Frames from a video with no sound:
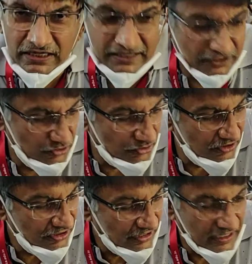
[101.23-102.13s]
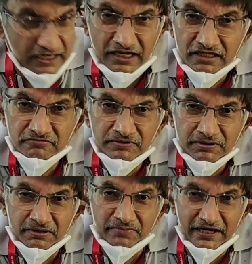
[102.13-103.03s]
and cathode, and hence we
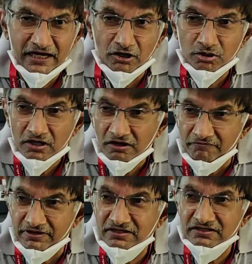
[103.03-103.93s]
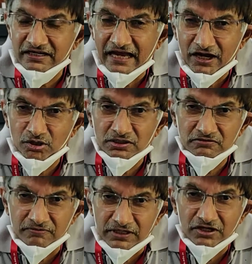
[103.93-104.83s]
can find out whether the diode
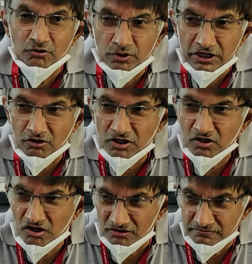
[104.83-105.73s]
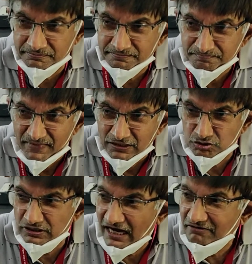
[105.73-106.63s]
is working okay or not.
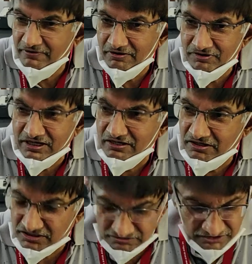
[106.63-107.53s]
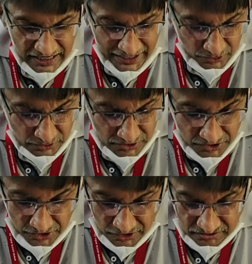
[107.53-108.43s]
So that way we can test the diode.
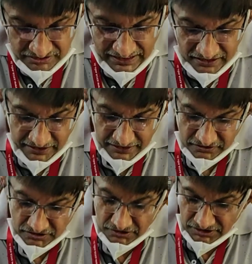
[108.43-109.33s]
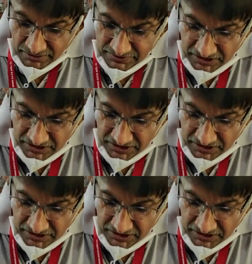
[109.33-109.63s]
Second thing, come